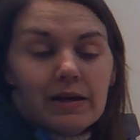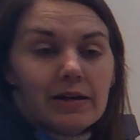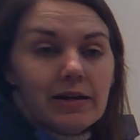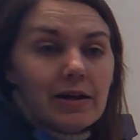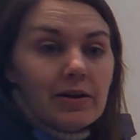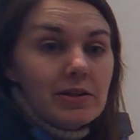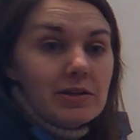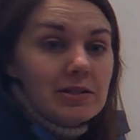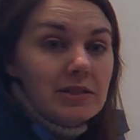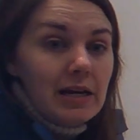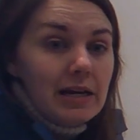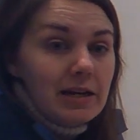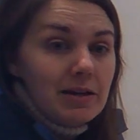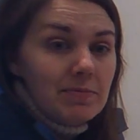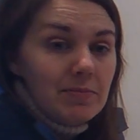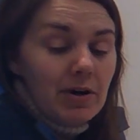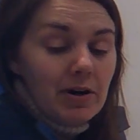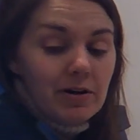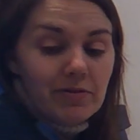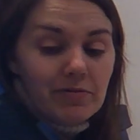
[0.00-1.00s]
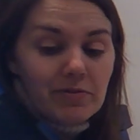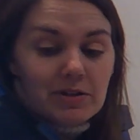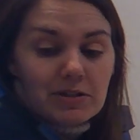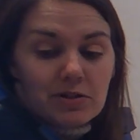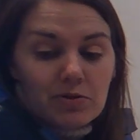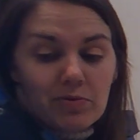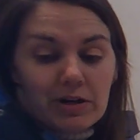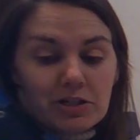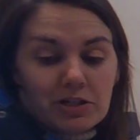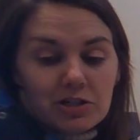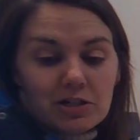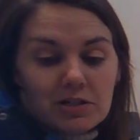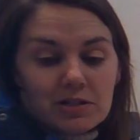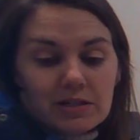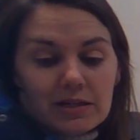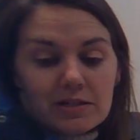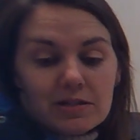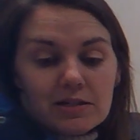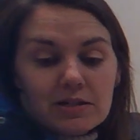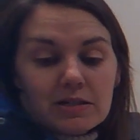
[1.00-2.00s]
Now the second part of this question
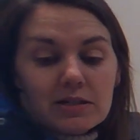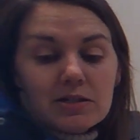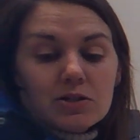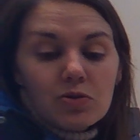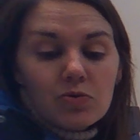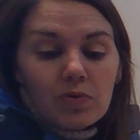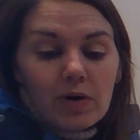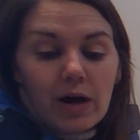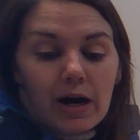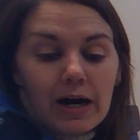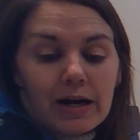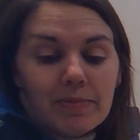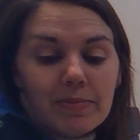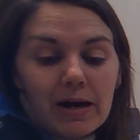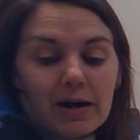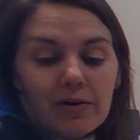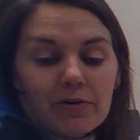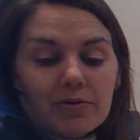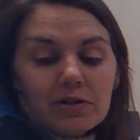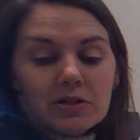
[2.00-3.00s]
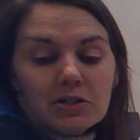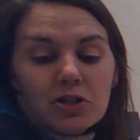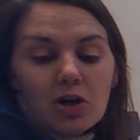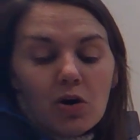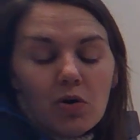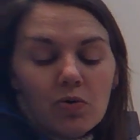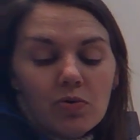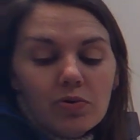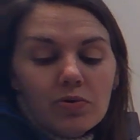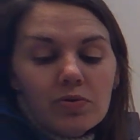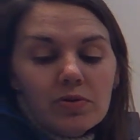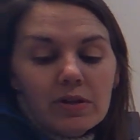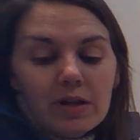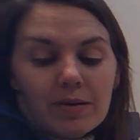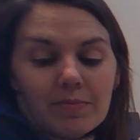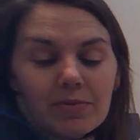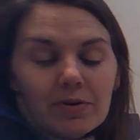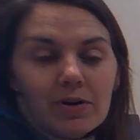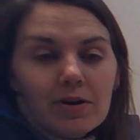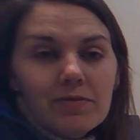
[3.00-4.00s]
says, describe how the total
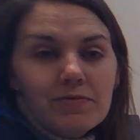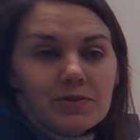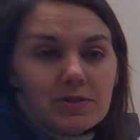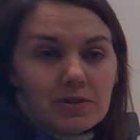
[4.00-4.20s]
number of